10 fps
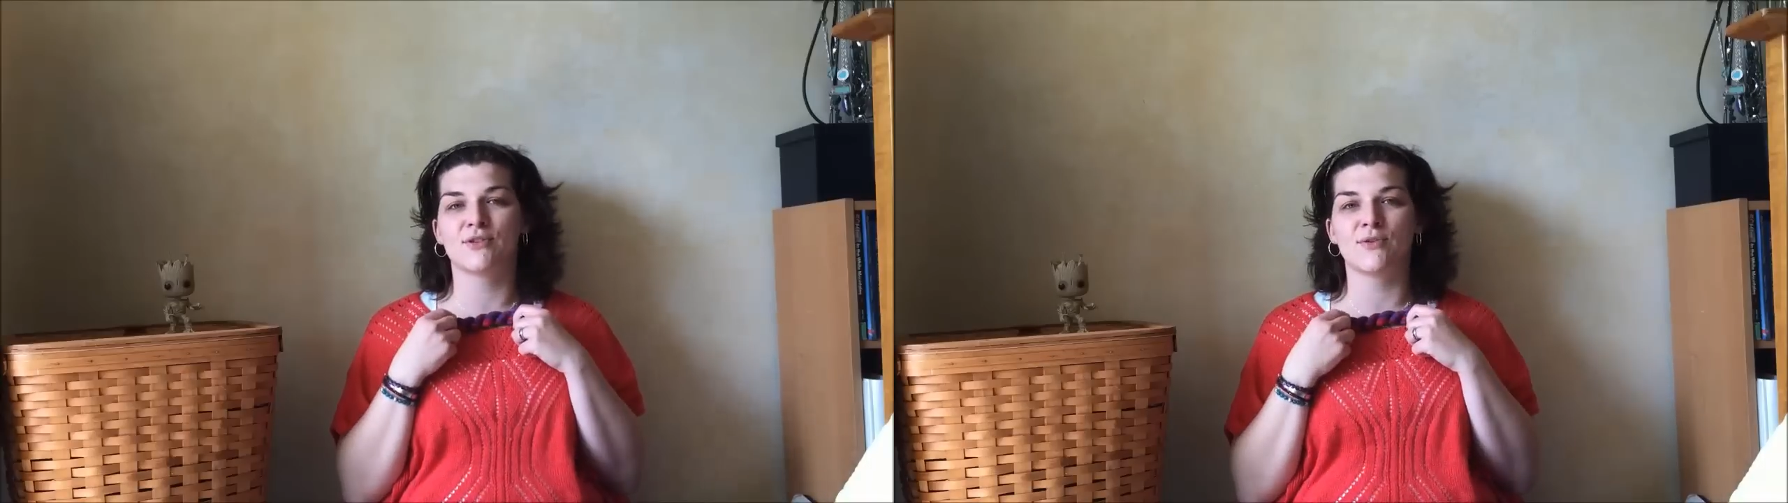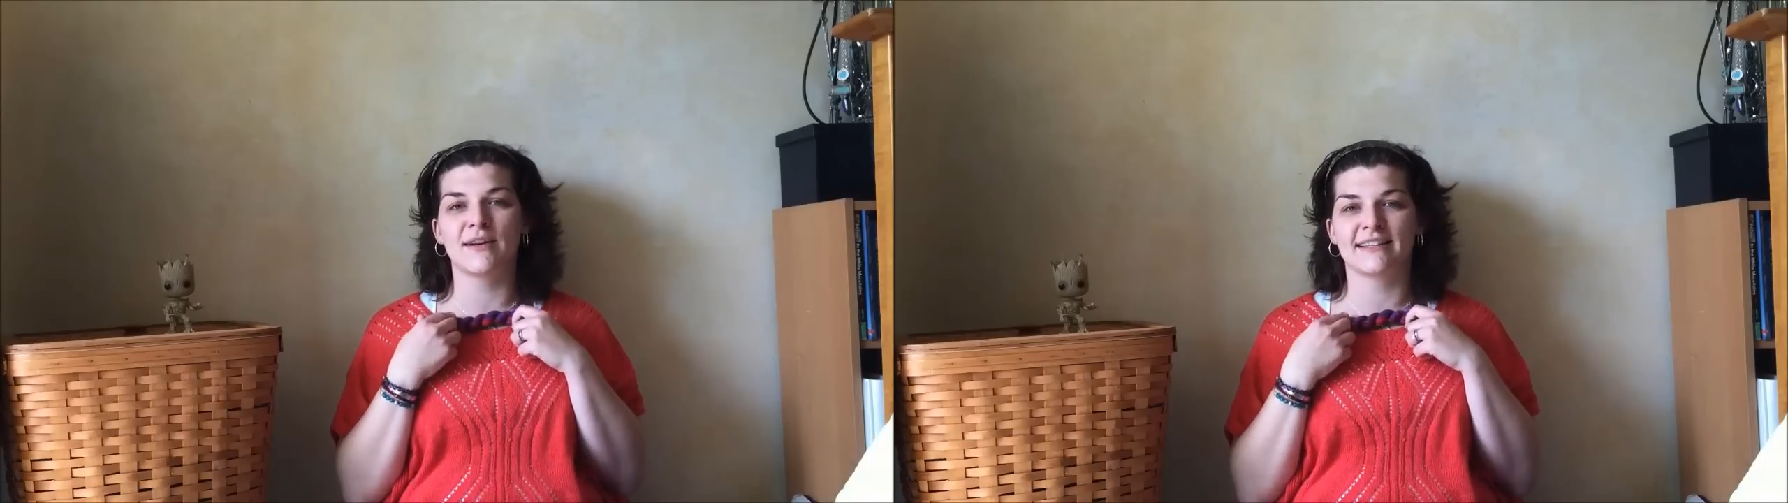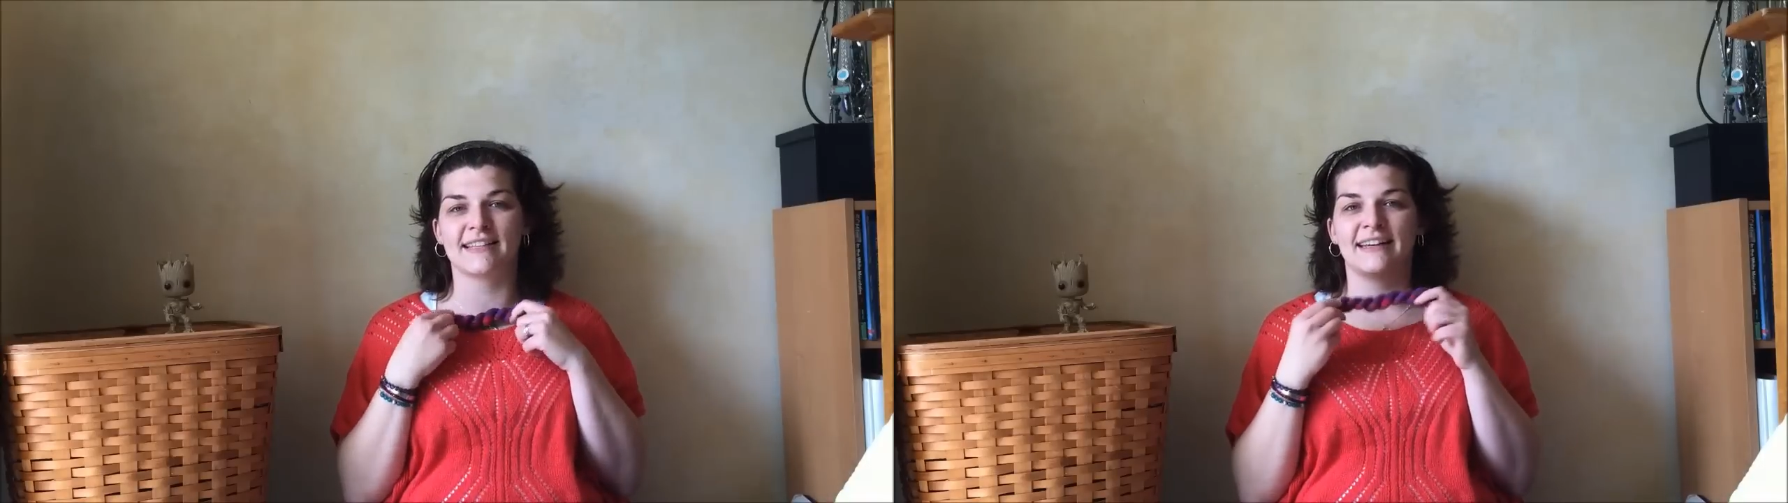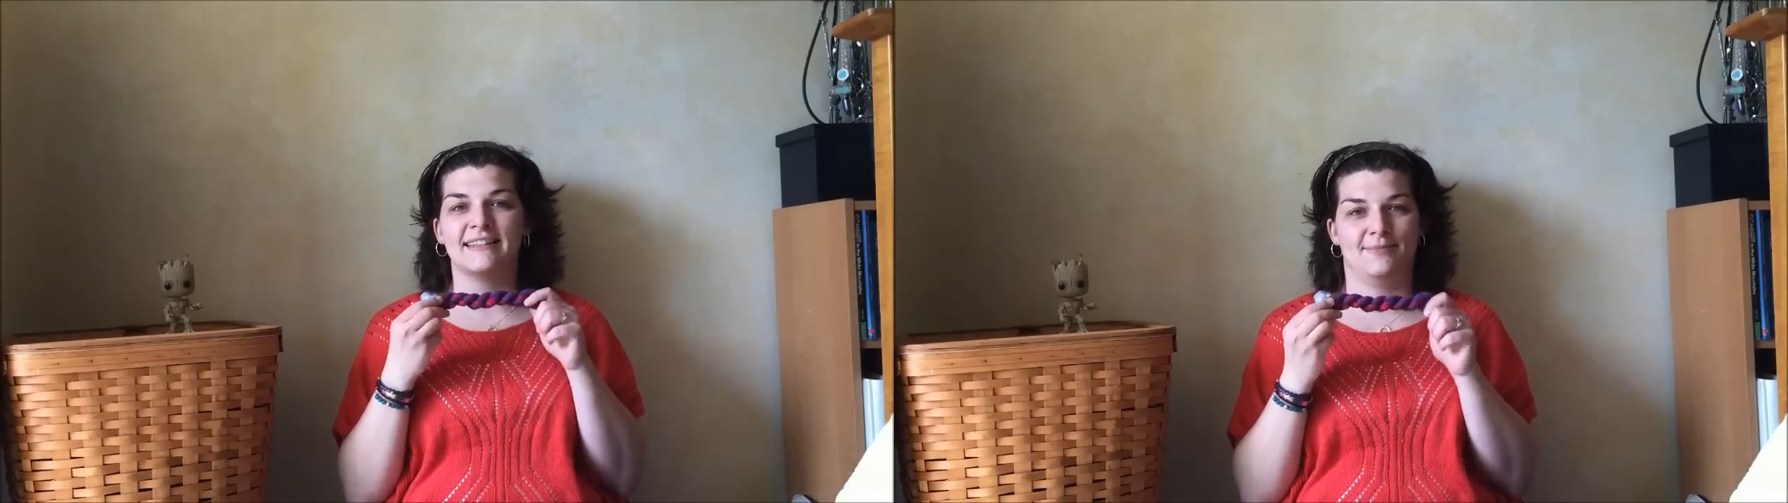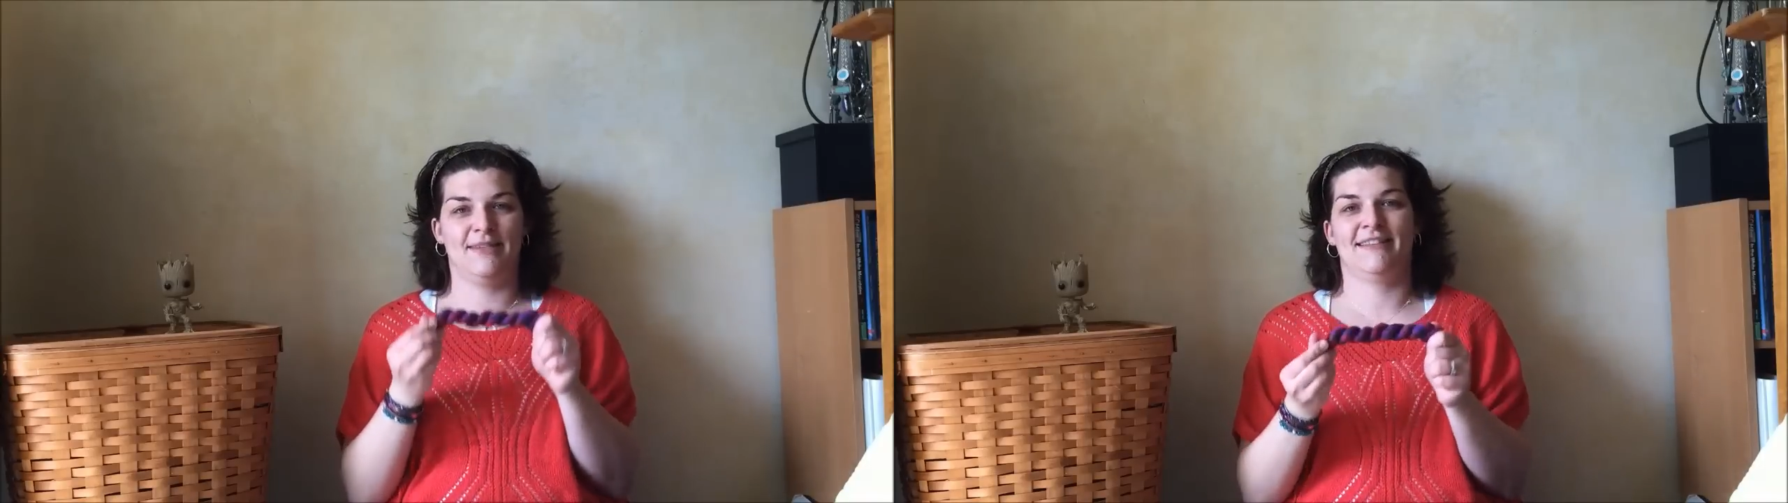so
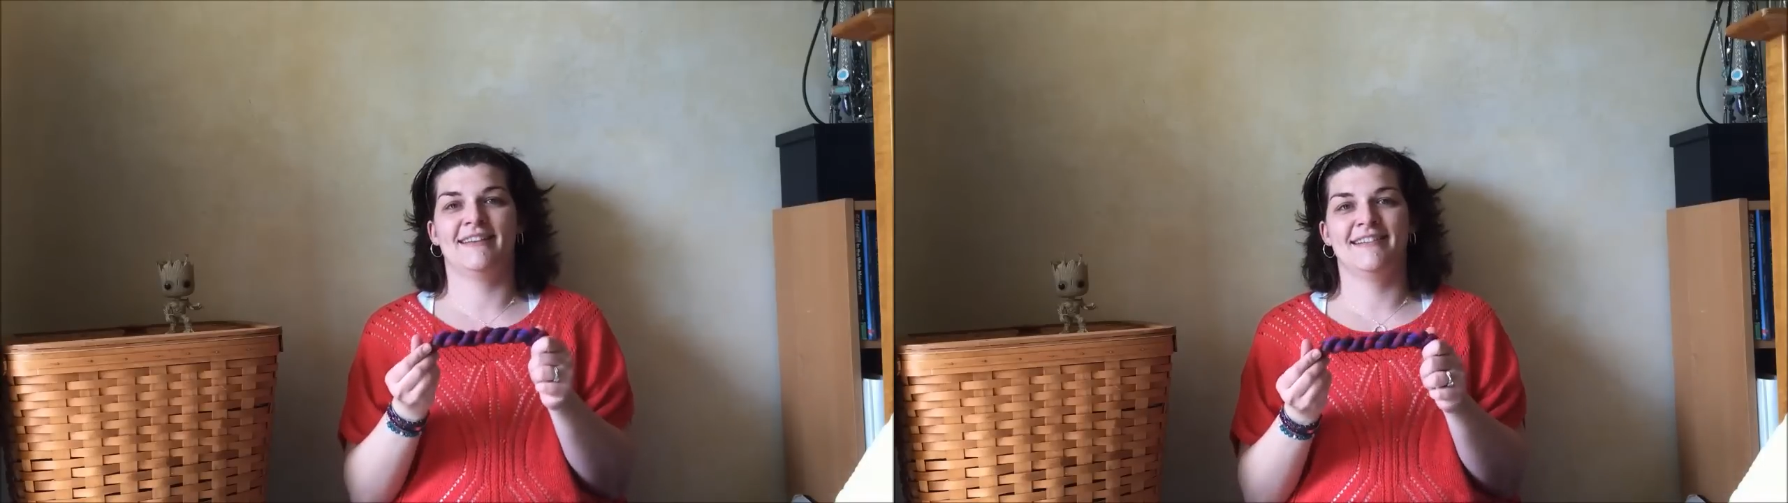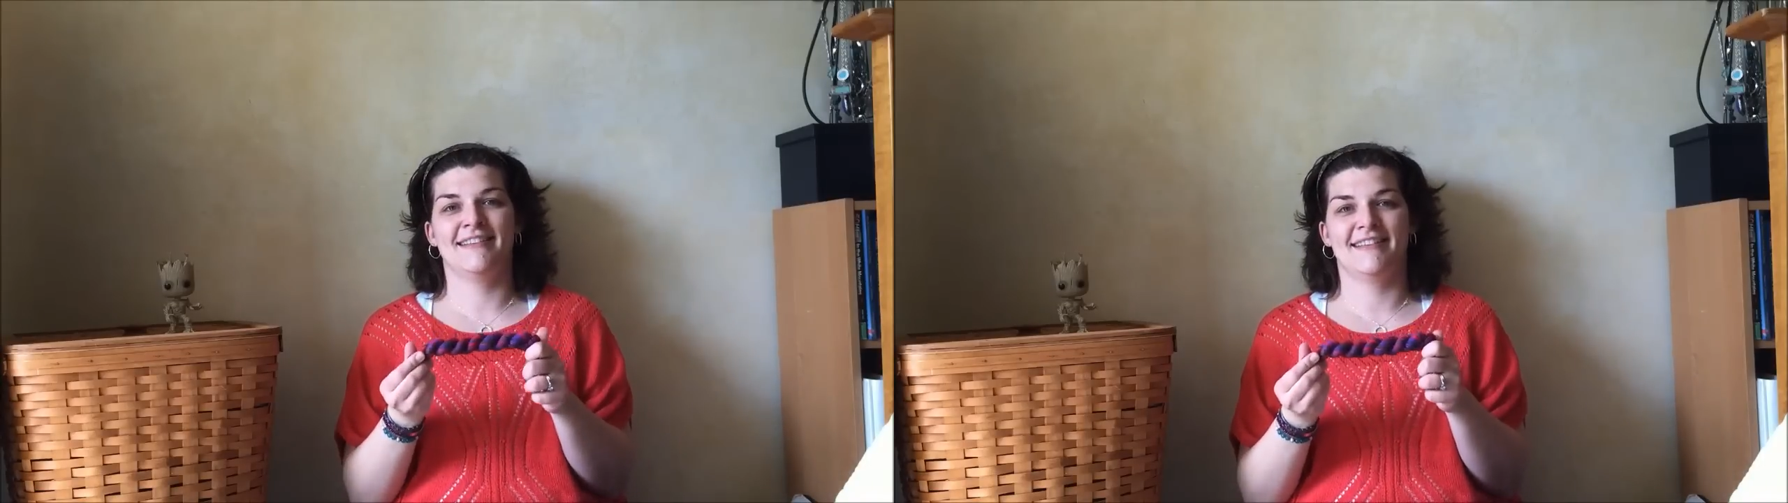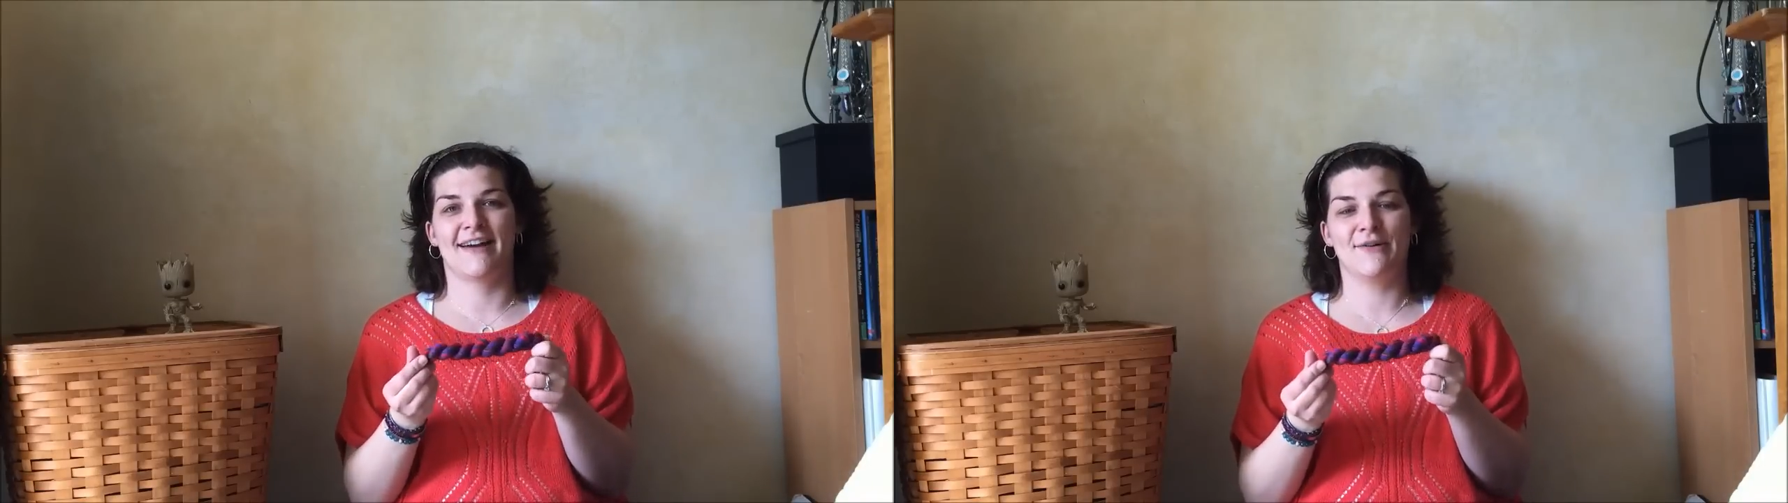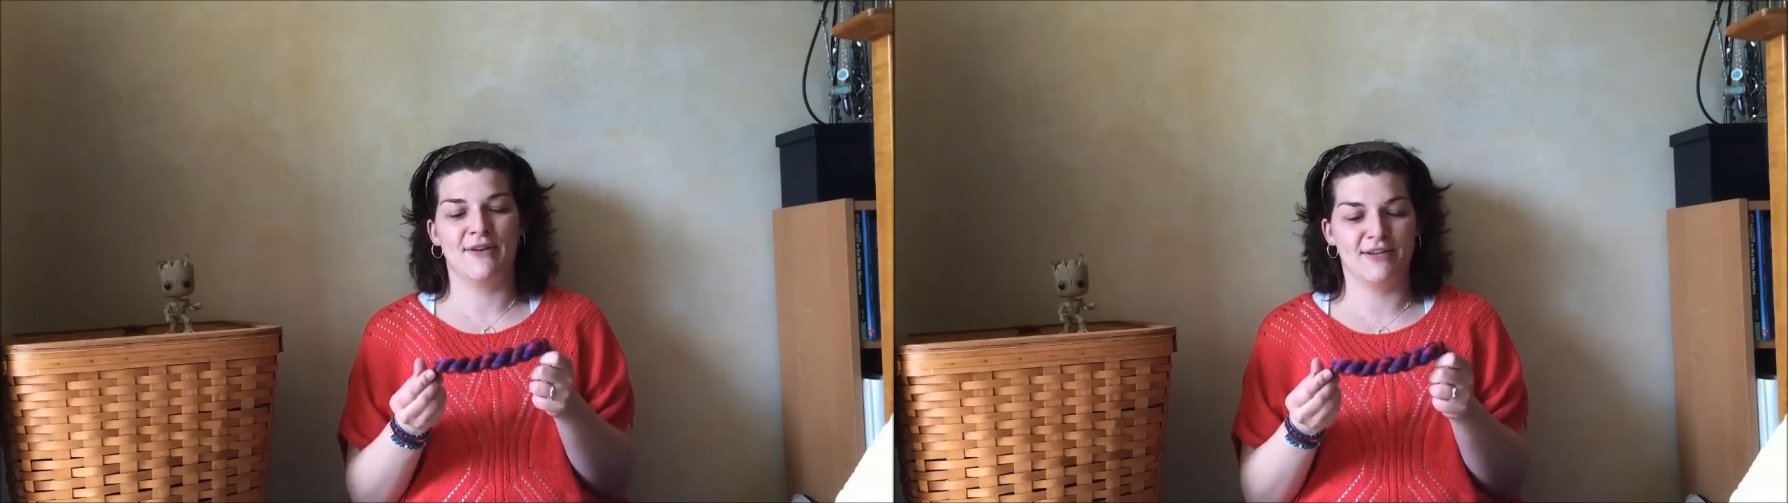excited to be sending this out